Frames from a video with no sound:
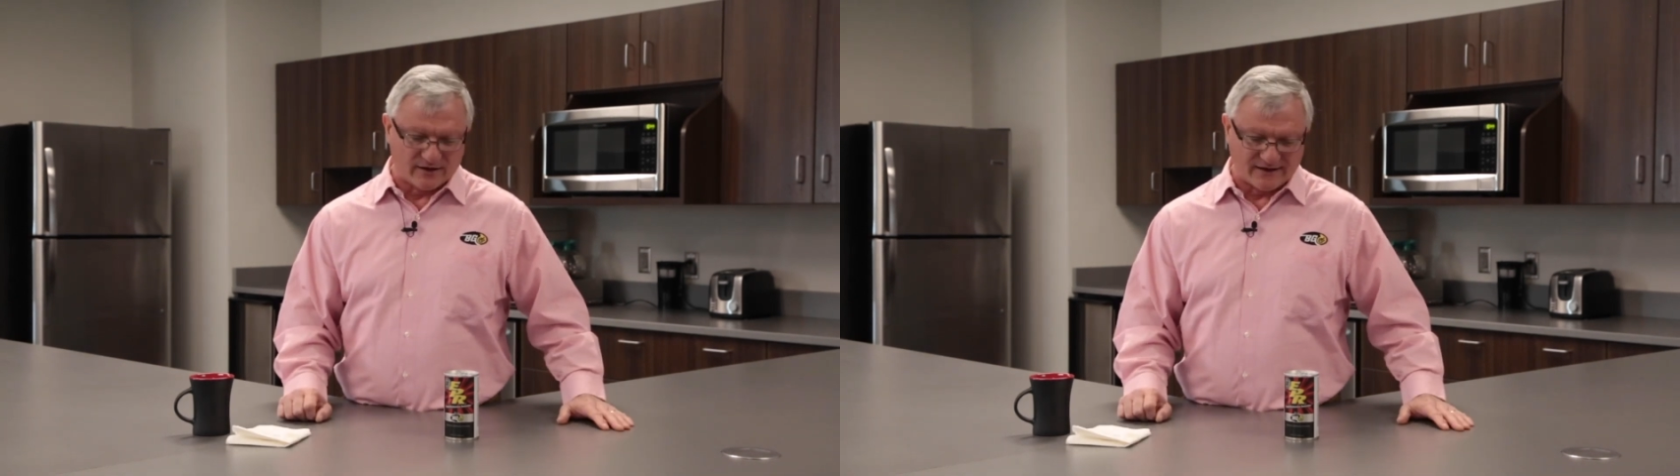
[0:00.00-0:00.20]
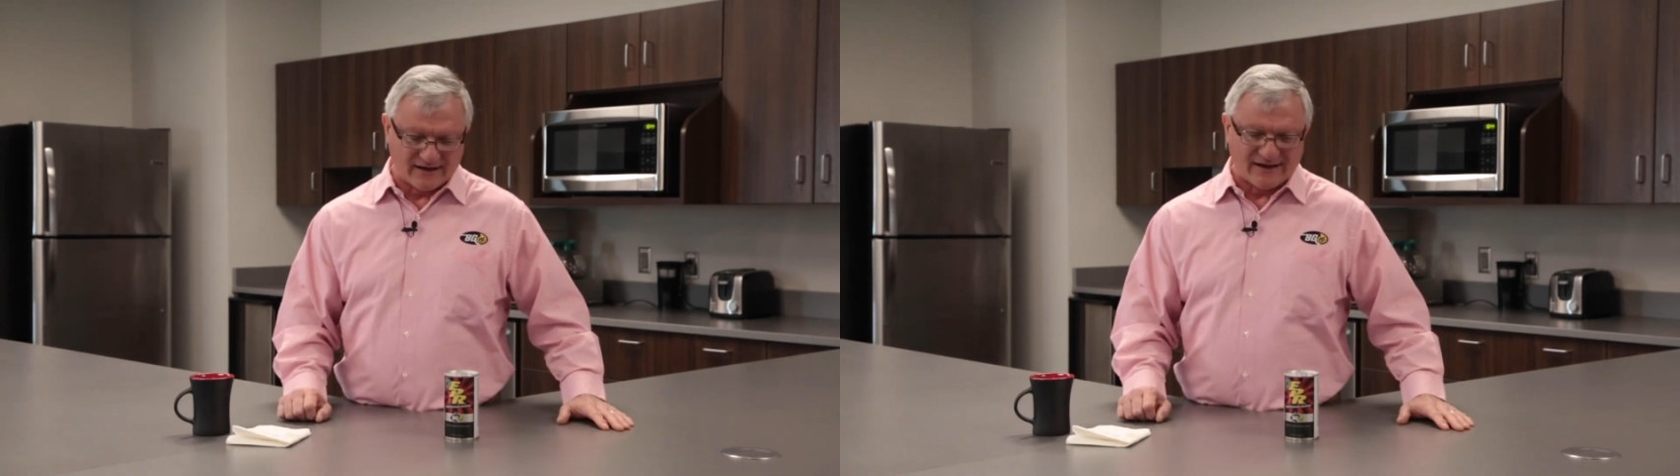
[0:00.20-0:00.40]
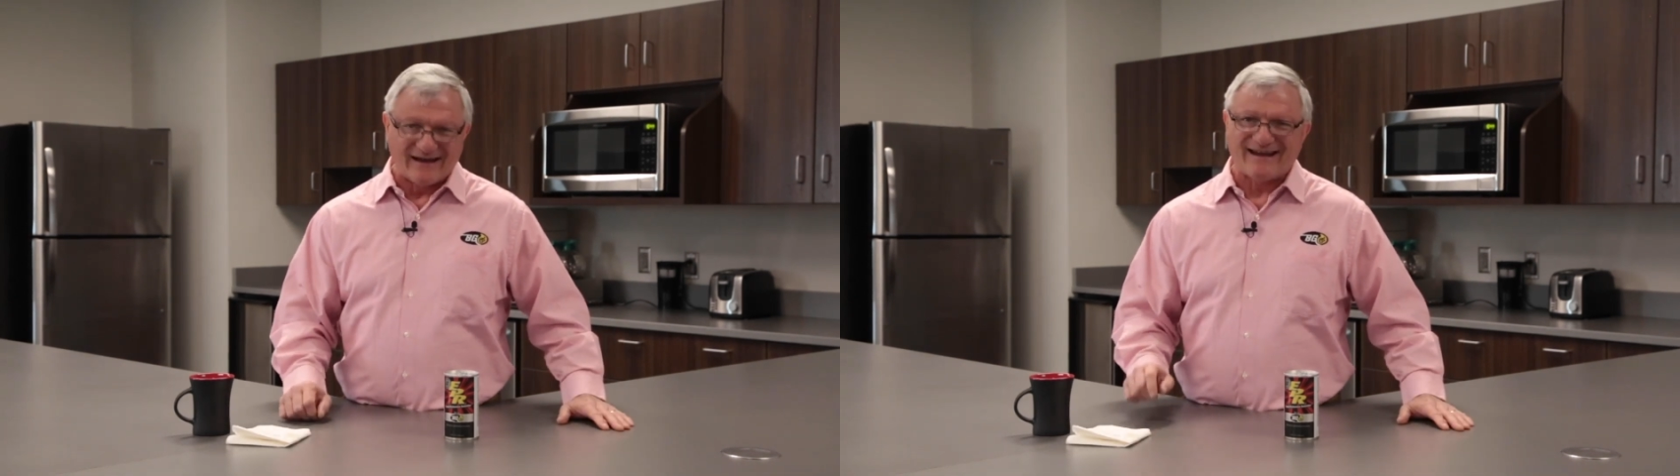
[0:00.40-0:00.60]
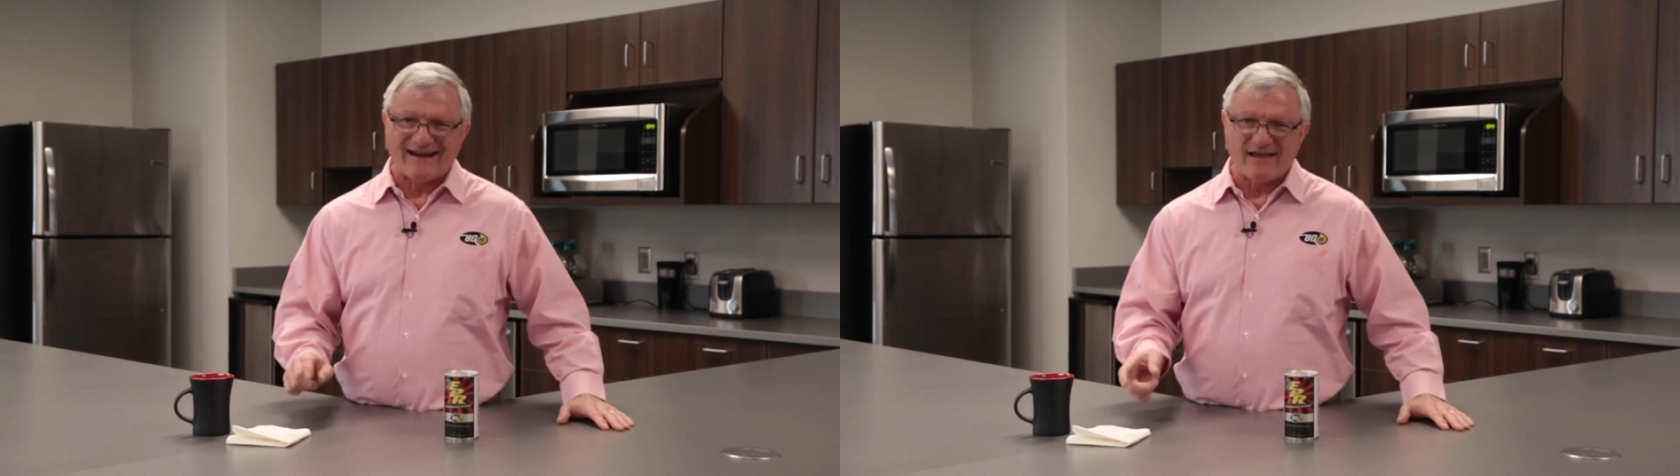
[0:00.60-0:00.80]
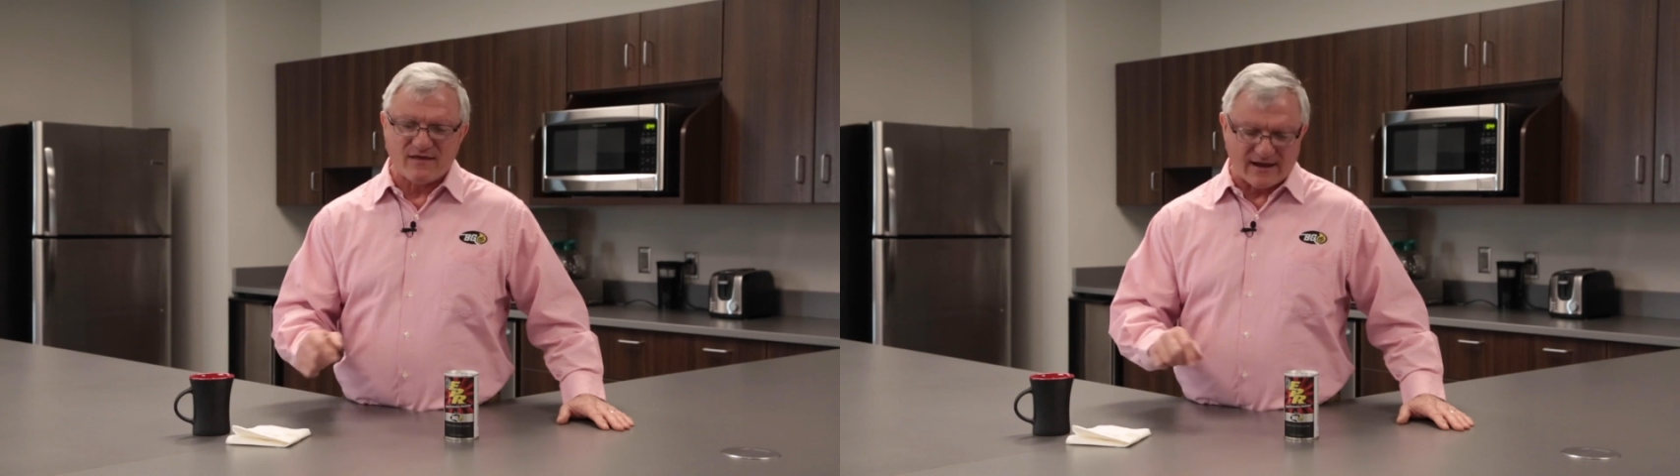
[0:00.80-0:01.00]
but
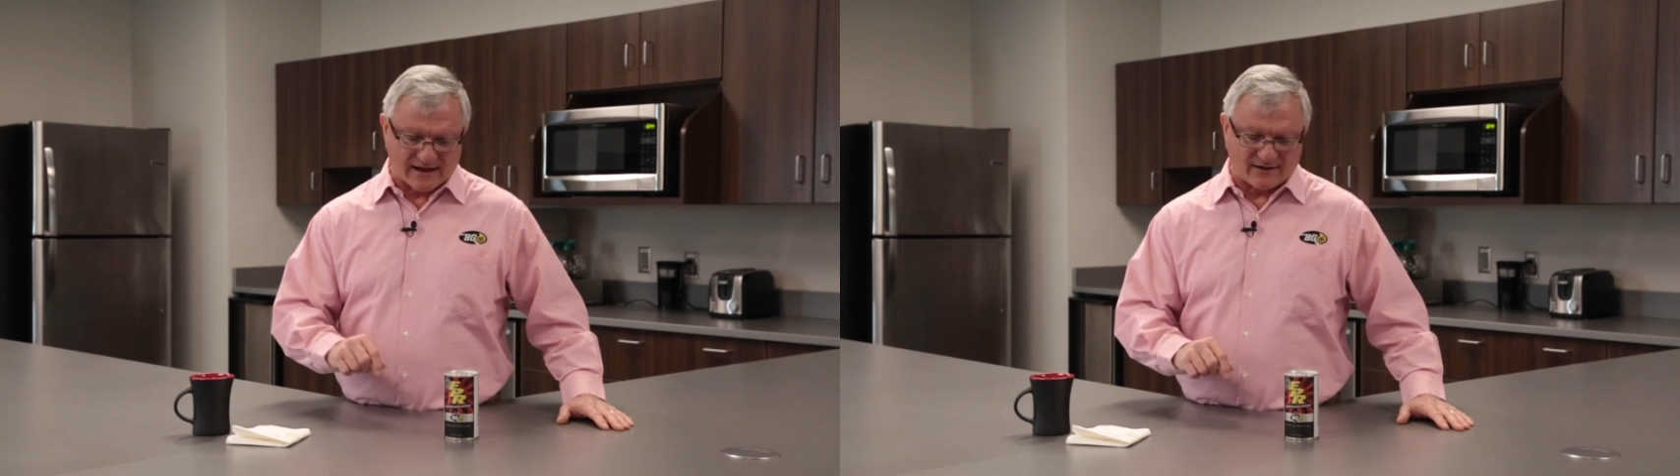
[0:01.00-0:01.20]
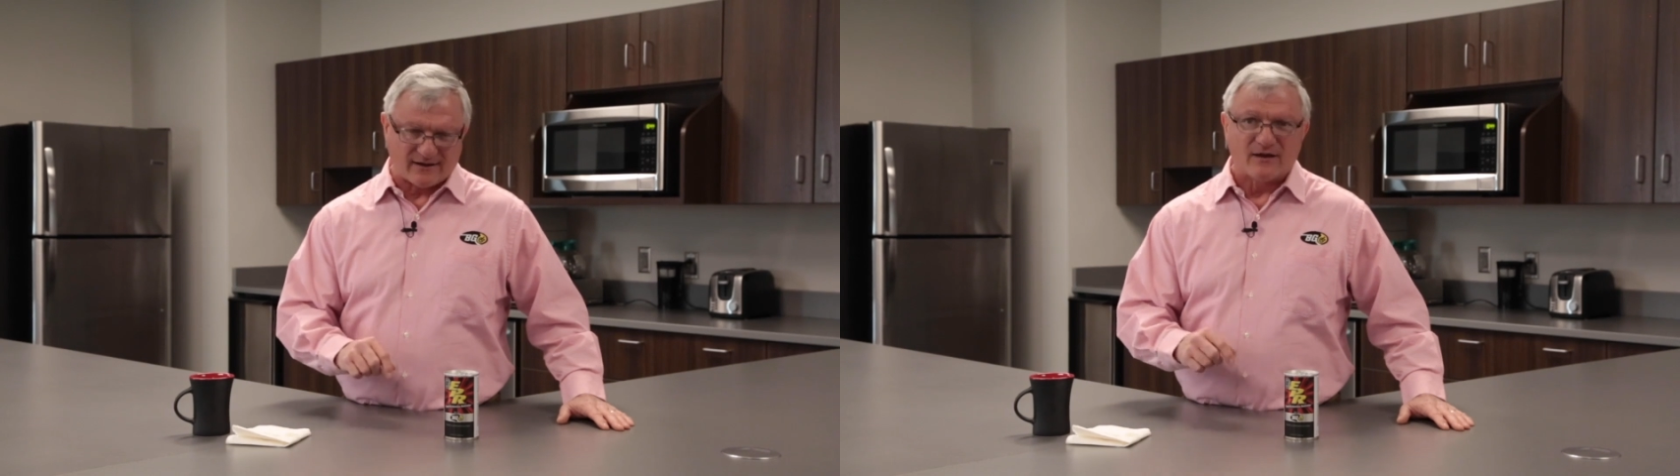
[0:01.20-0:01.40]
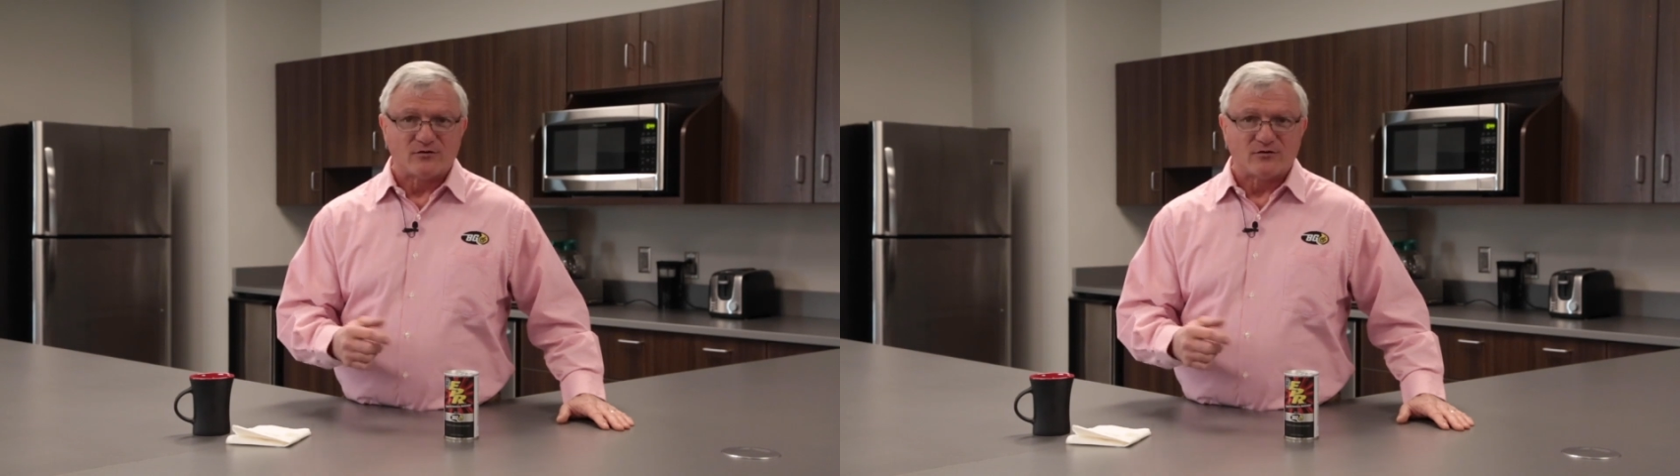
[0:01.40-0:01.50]
in that,